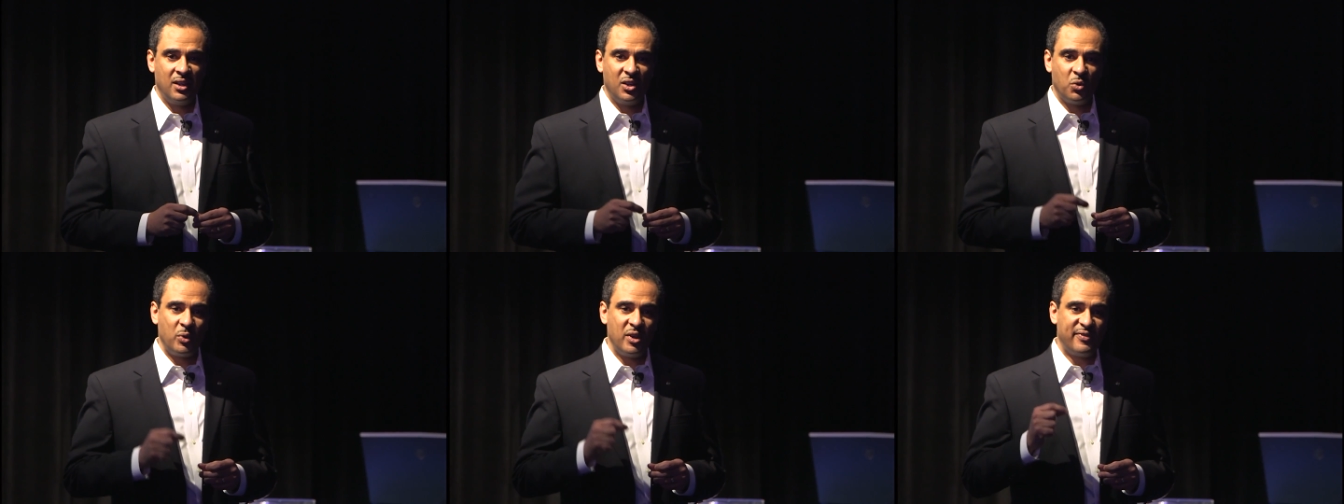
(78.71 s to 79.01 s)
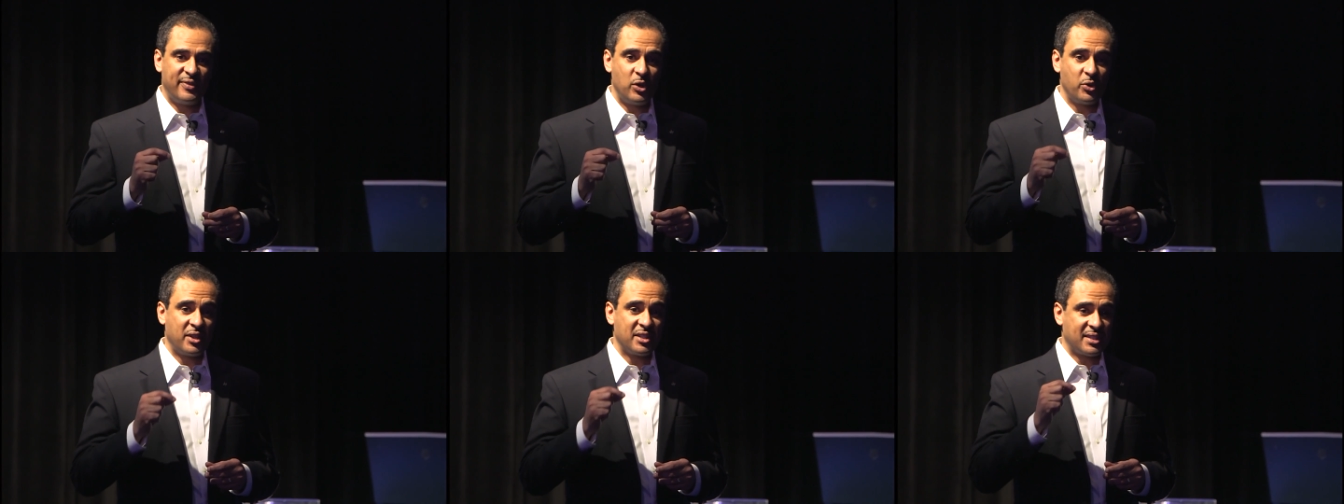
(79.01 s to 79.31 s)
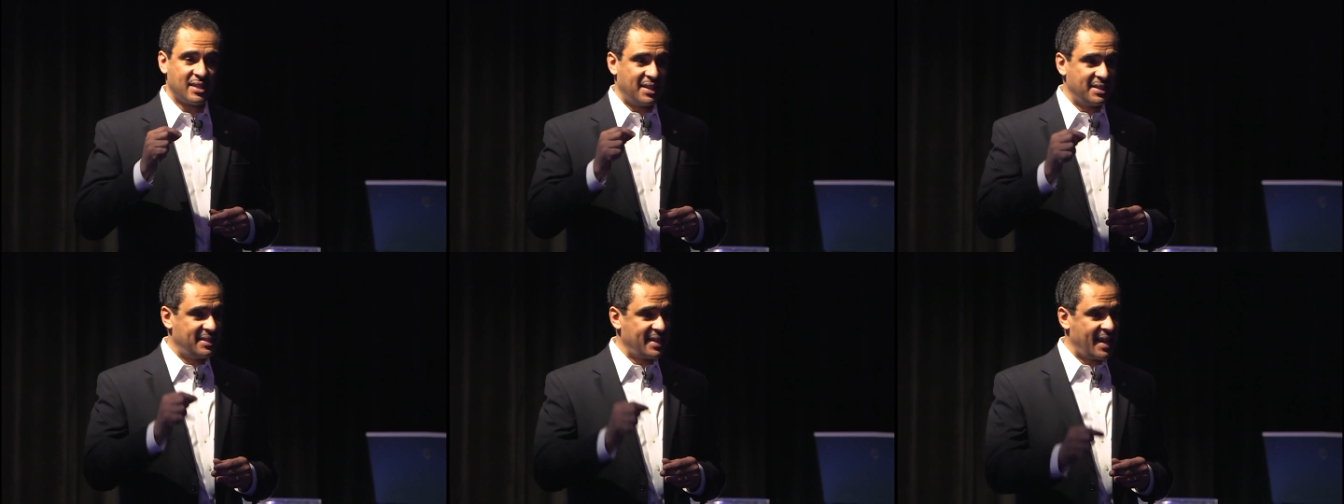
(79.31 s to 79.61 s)
We
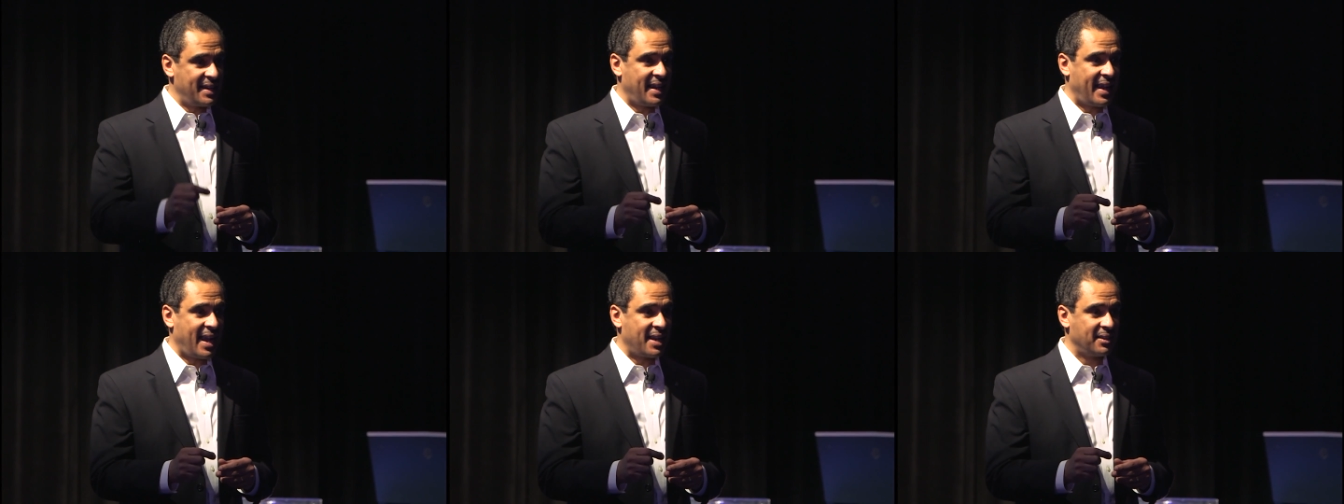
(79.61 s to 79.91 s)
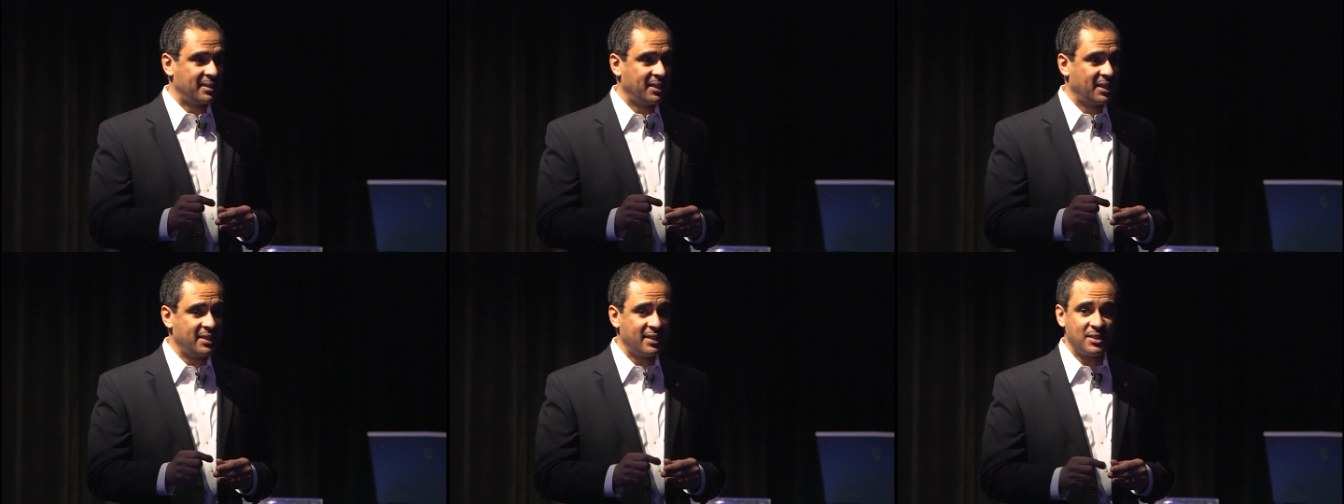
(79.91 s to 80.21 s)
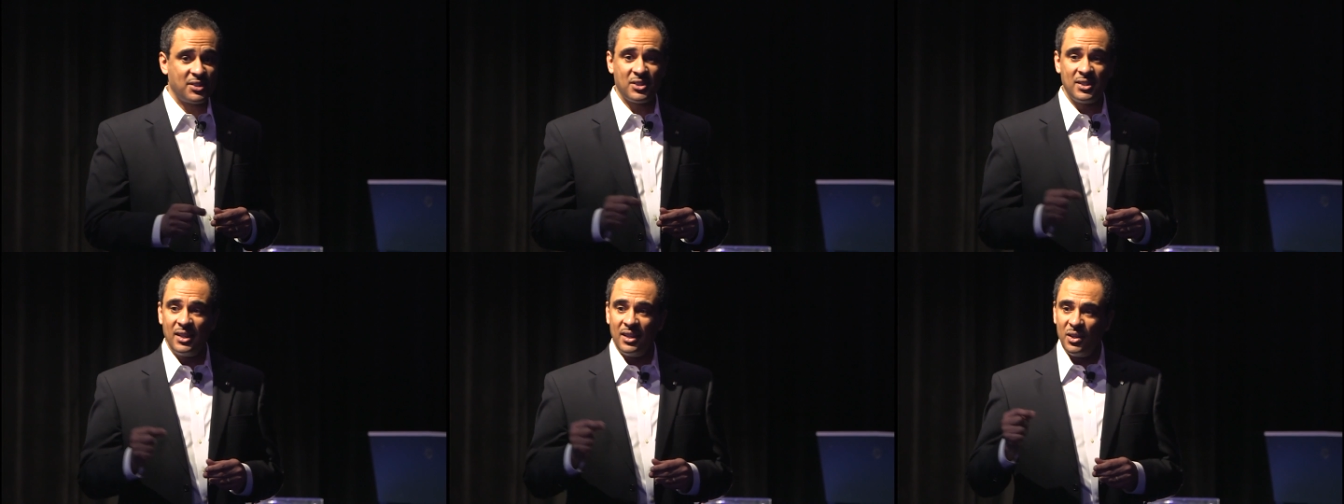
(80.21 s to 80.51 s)
focused on data
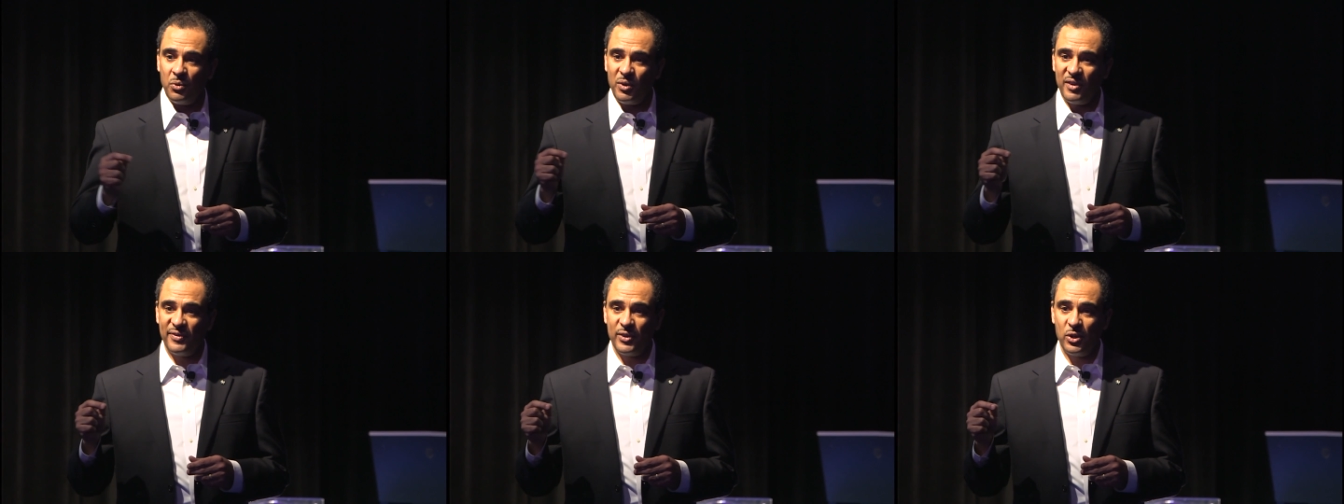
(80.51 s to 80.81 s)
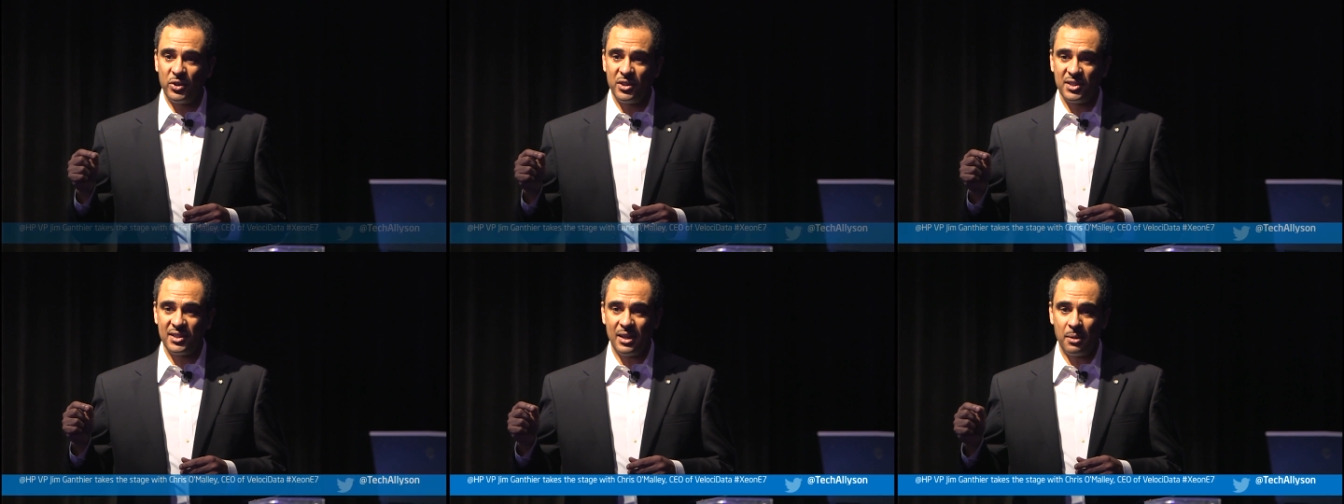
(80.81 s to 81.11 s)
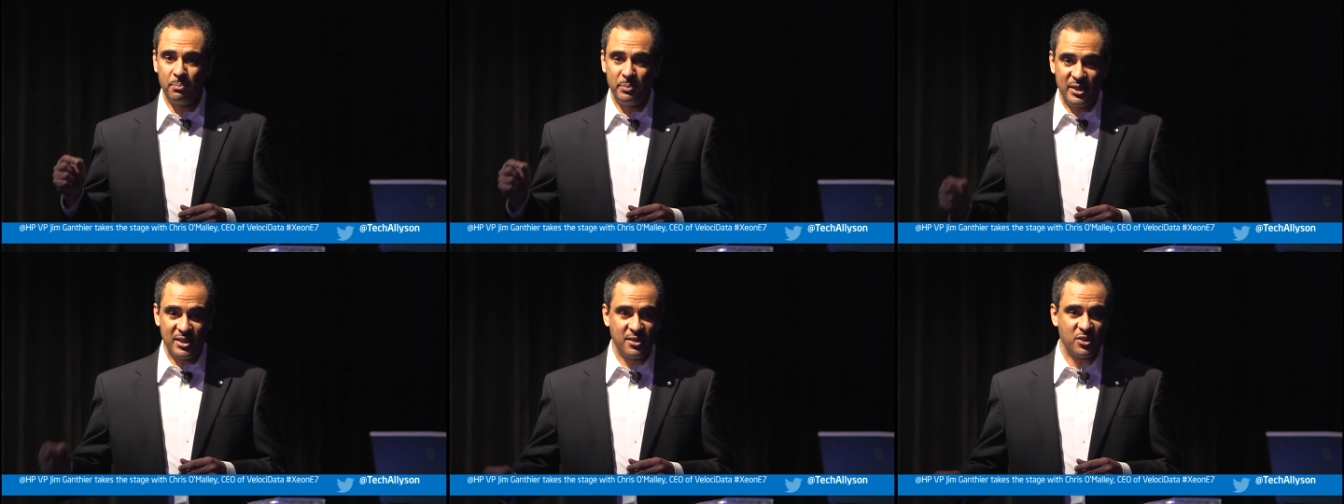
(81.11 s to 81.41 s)
analytics, we focused
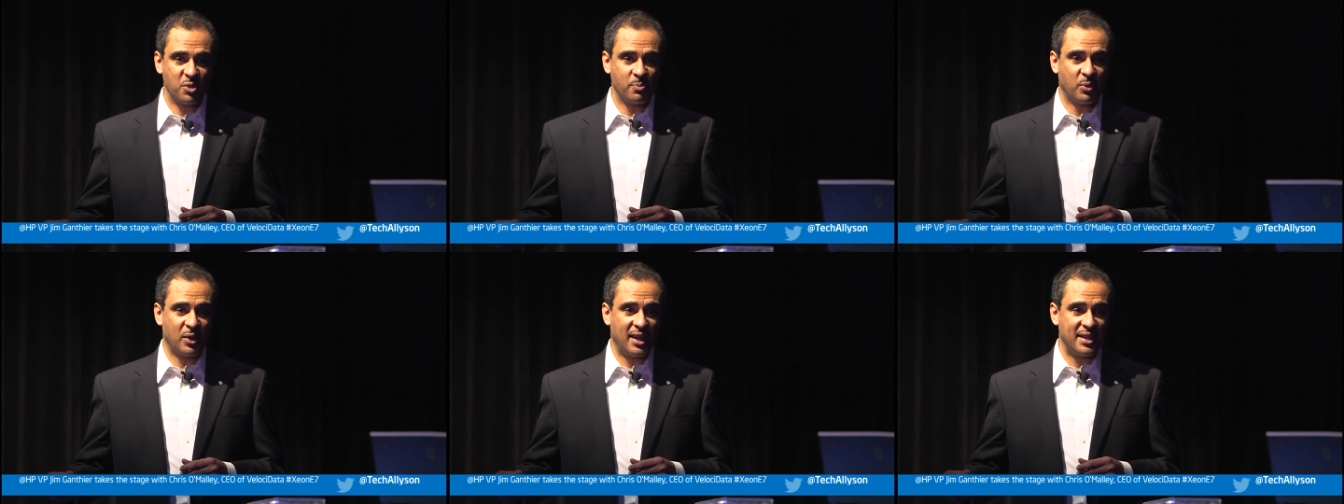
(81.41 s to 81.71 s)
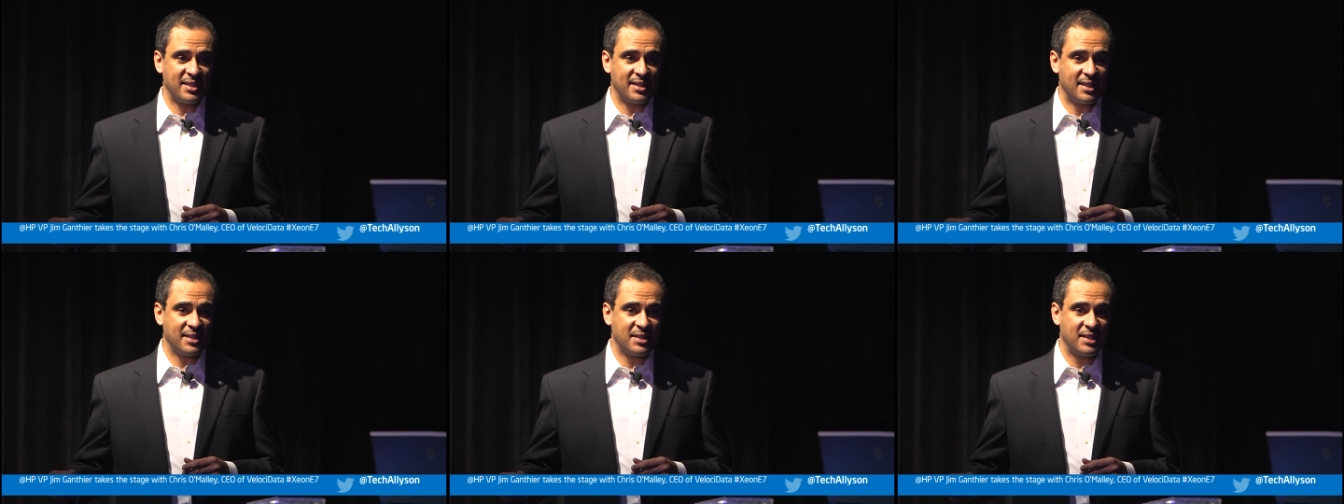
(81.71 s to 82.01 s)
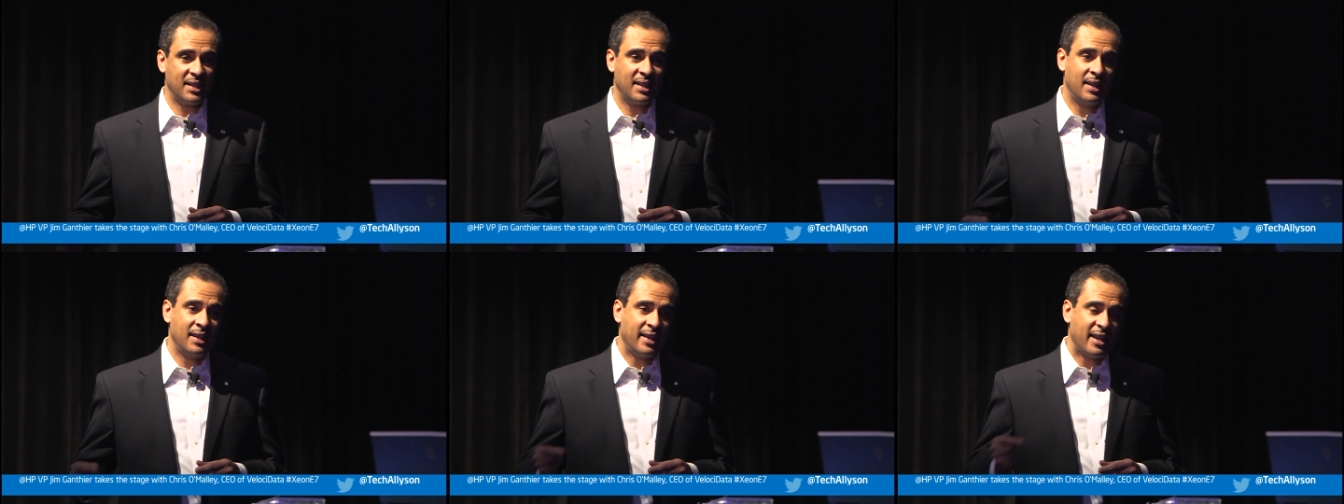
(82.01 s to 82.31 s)
on business
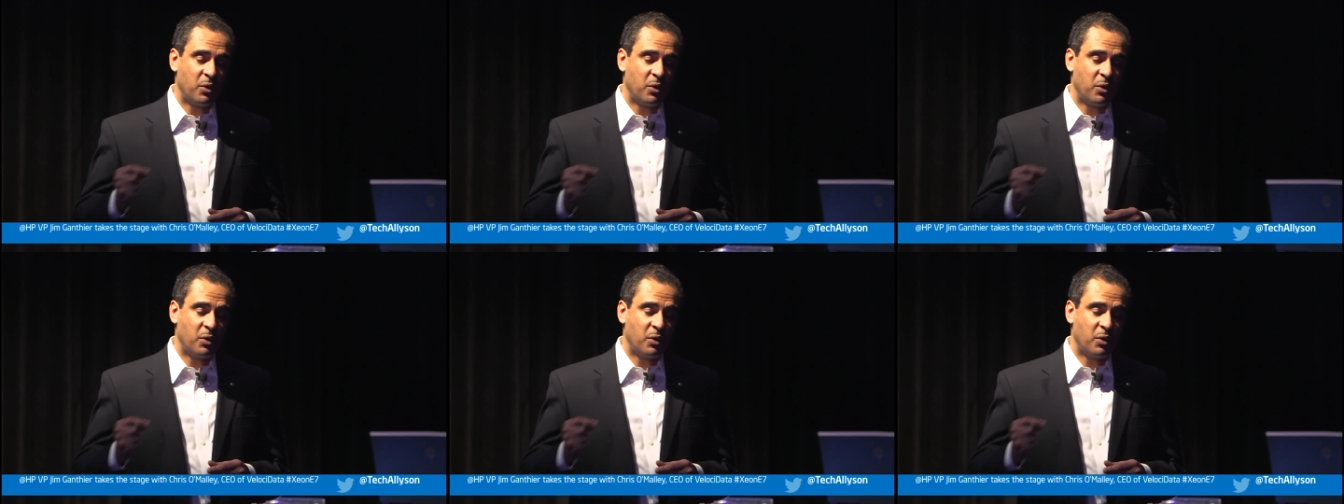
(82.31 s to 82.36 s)
processing,